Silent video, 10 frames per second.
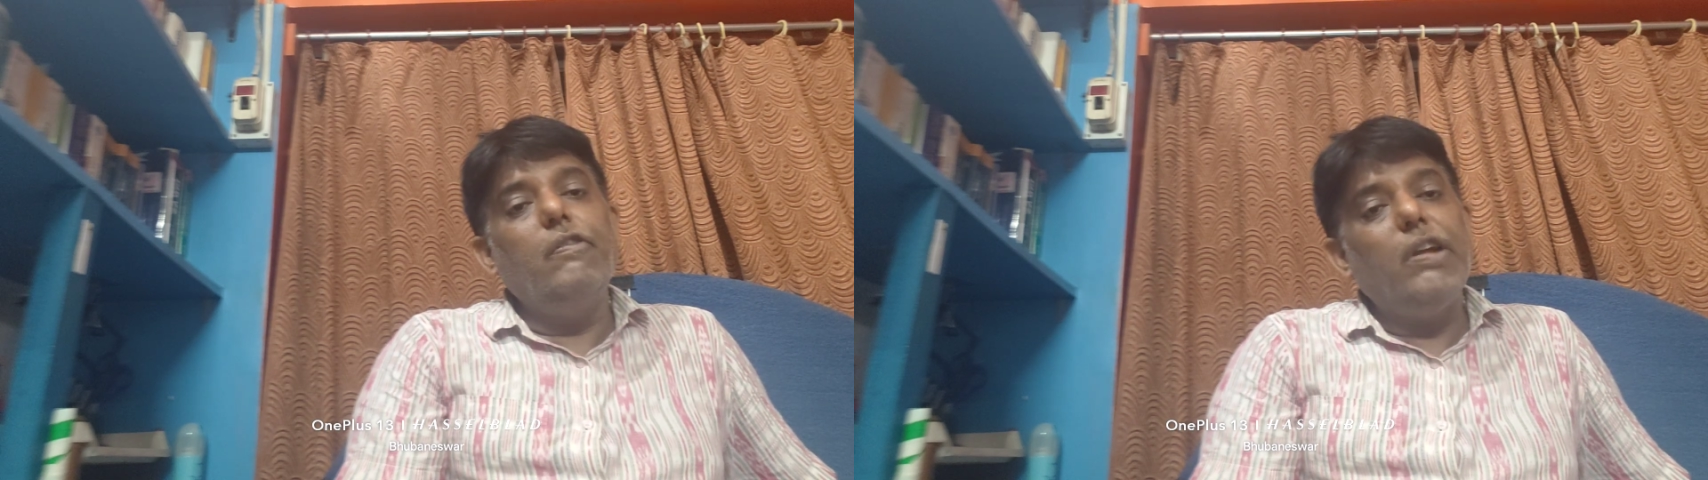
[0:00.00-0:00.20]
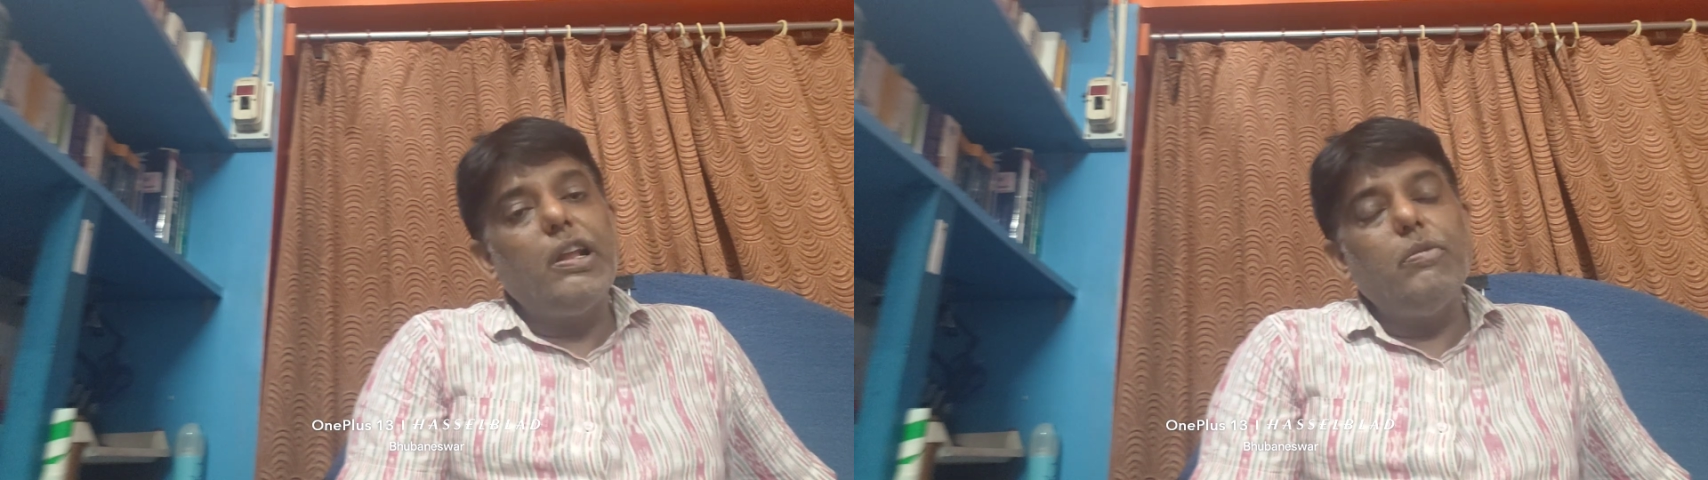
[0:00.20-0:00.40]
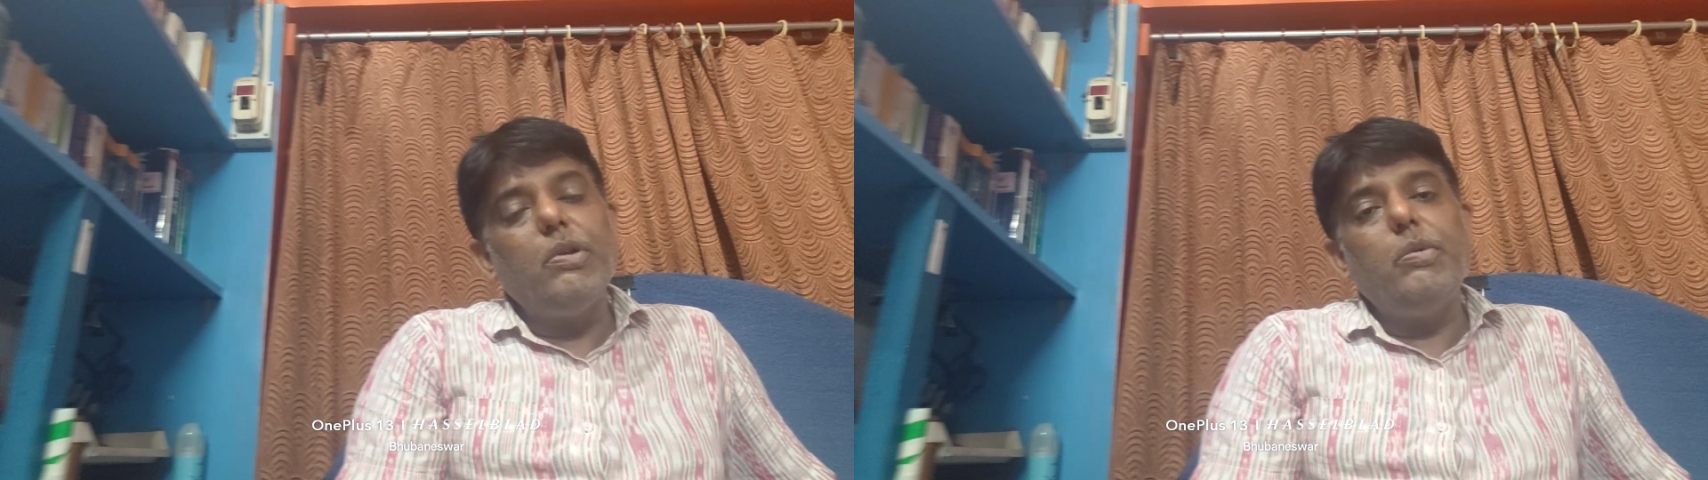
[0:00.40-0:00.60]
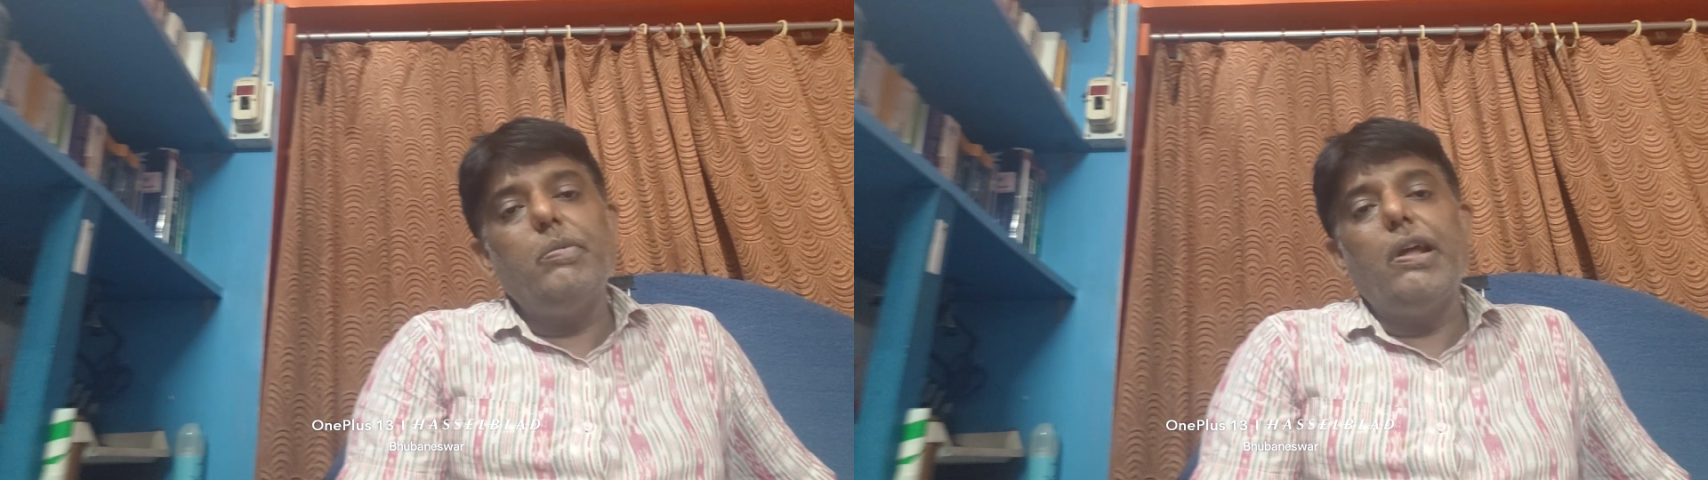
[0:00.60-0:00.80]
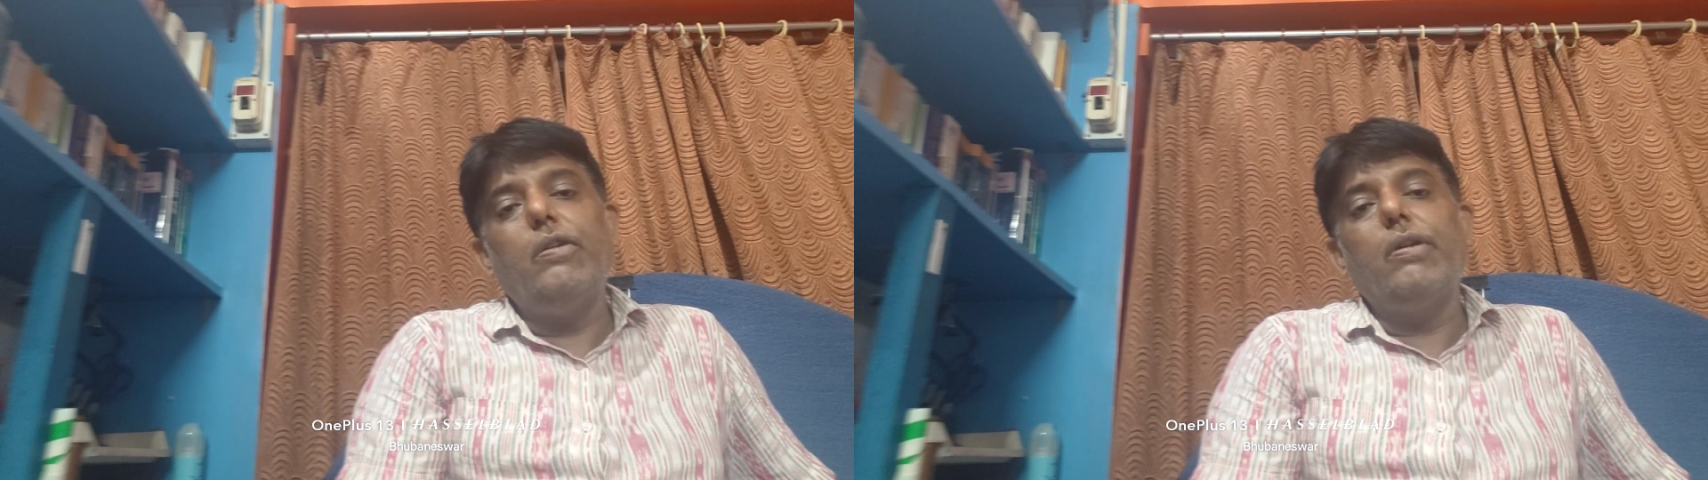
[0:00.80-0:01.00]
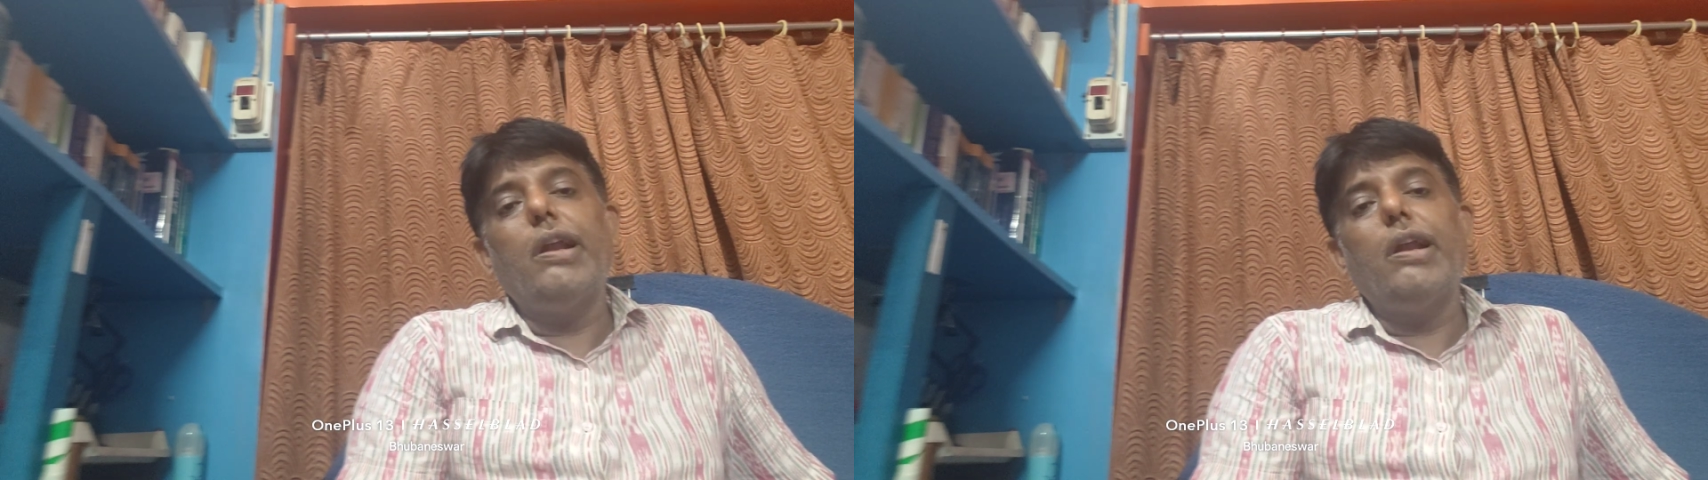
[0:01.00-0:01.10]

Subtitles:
inventory will be valued